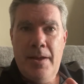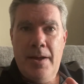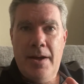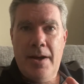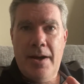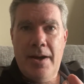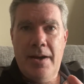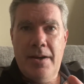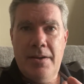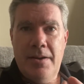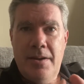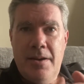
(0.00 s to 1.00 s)
Uh,
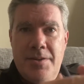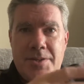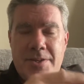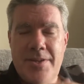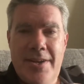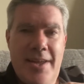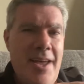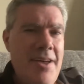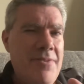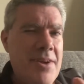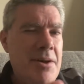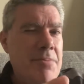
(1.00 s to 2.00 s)
she's going to
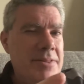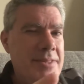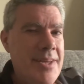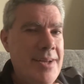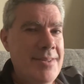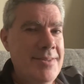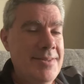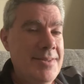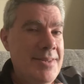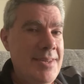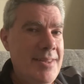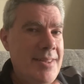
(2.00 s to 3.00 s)
have a couple duds
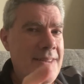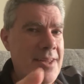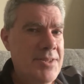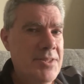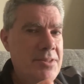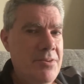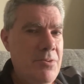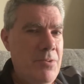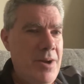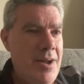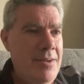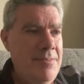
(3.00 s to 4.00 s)
in the next little
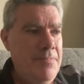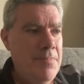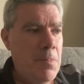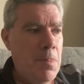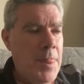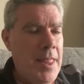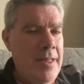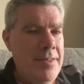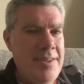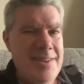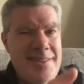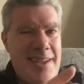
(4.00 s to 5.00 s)
while,
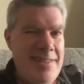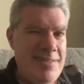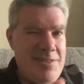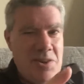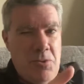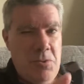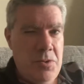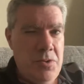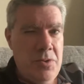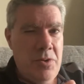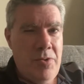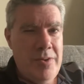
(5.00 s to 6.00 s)
things that don't
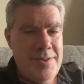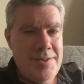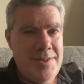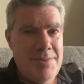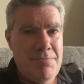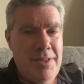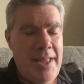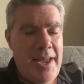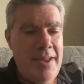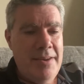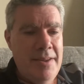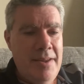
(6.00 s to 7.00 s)
go as
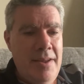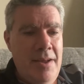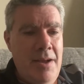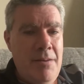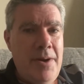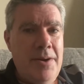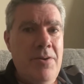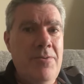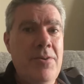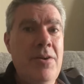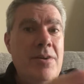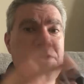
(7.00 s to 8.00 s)
planned. But
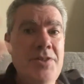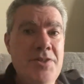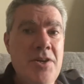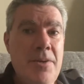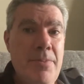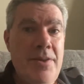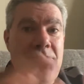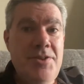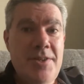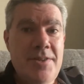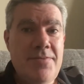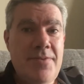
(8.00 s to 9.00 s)
overall, she's going to be
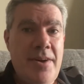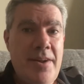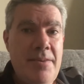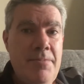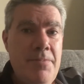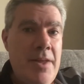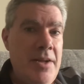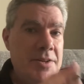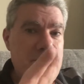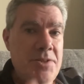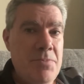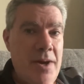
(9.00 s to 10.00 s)
just fine.
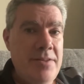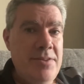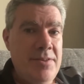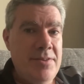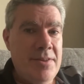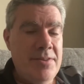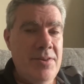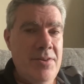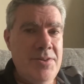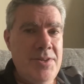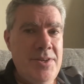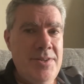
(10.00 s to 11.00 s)
Just my two
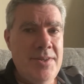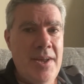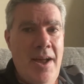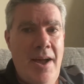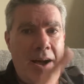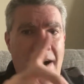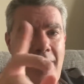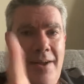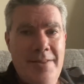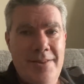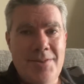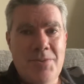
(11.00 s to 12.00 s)
Satoshis
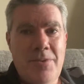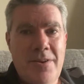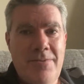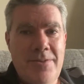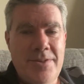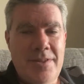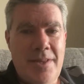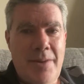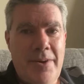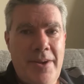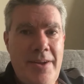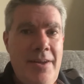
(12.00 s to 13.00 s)
on this wonderful
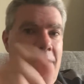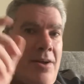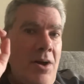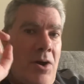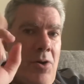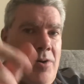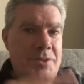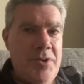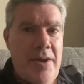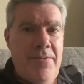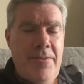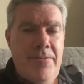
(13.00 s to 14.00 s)
celebrity. Always
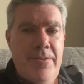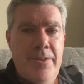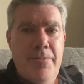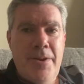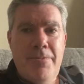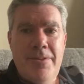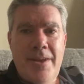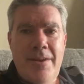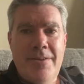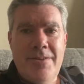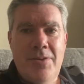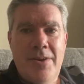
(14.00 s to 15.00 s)
grateful for the people that are
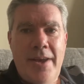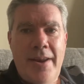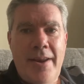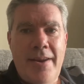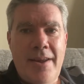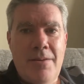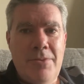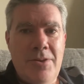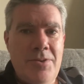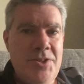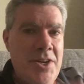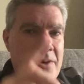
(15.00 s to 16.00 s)
donating down
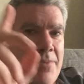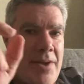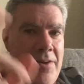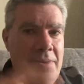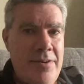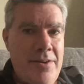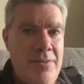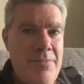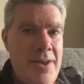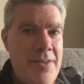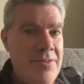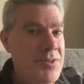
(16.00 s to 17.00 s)
below. Check me out on all
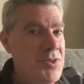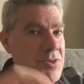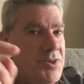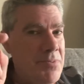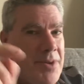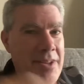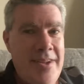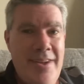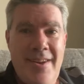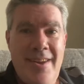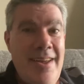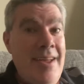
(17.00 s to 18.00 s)
my other social
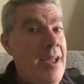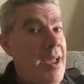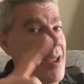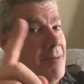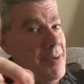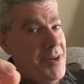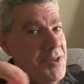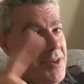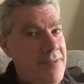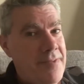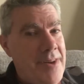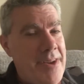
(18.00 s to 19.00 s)
media and make sure
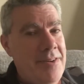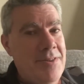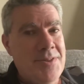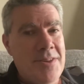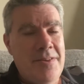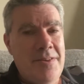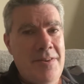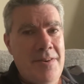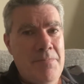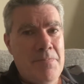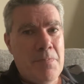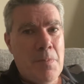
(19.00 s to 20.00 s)
you find those other
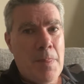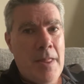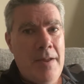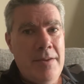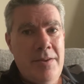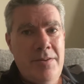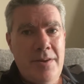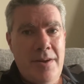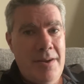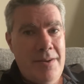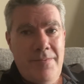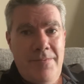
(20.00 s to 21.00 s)
you,
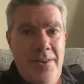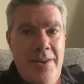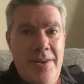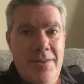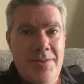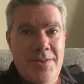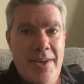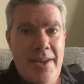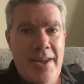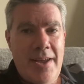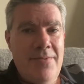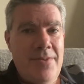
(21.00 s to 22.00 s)
uh, videos I
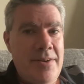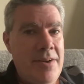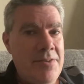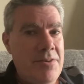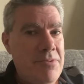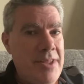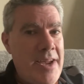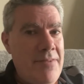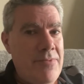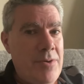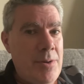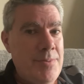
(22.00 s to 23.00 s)
have on other
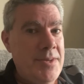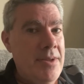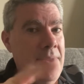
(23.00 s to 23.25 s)
platforms